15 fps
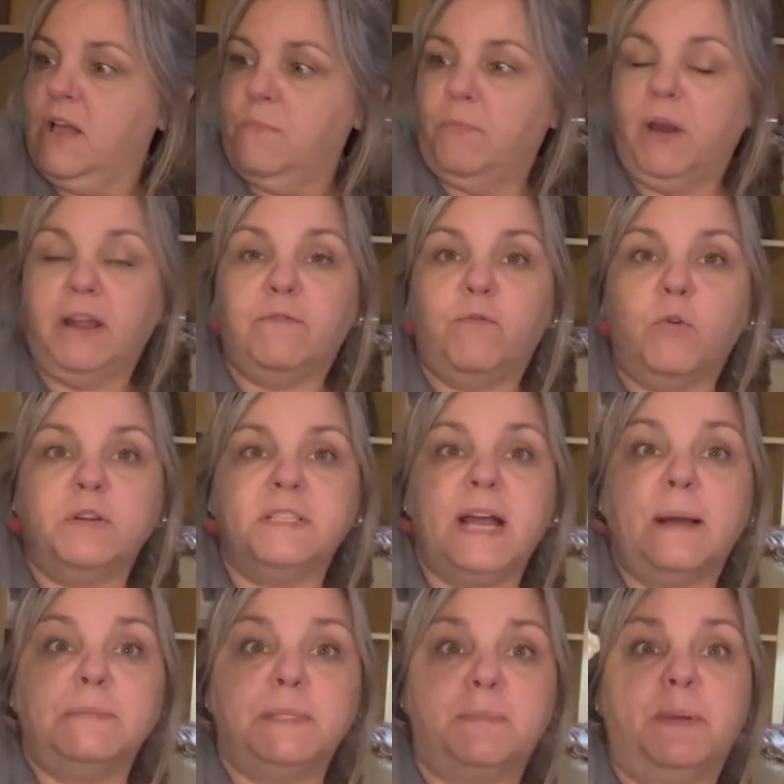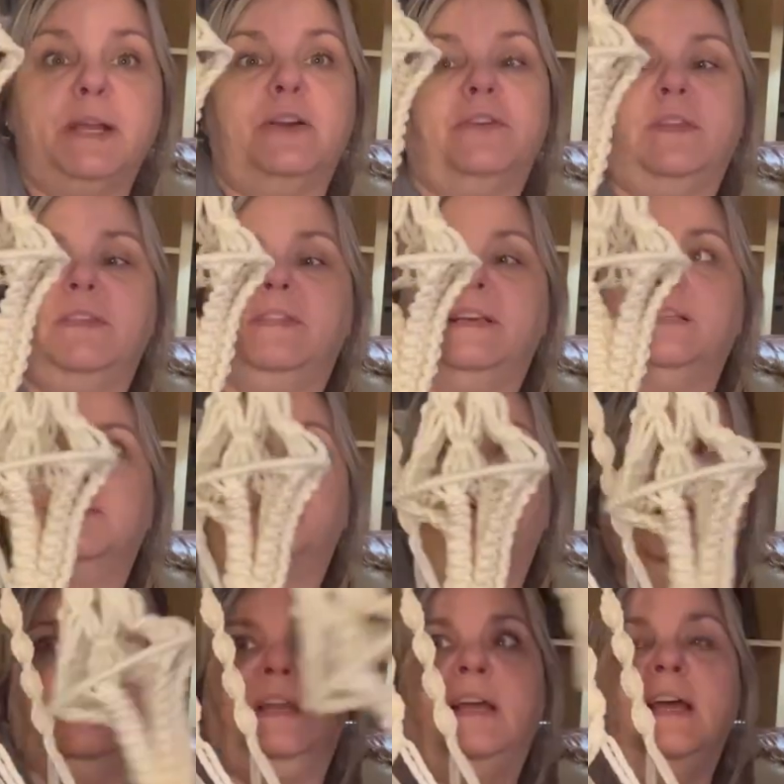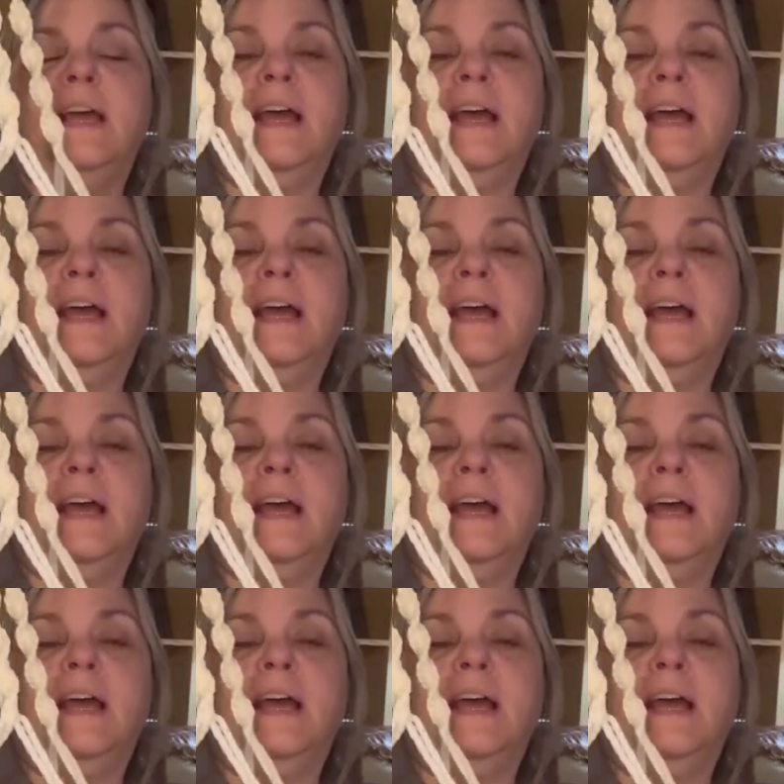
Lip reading: probably four times bigger than this one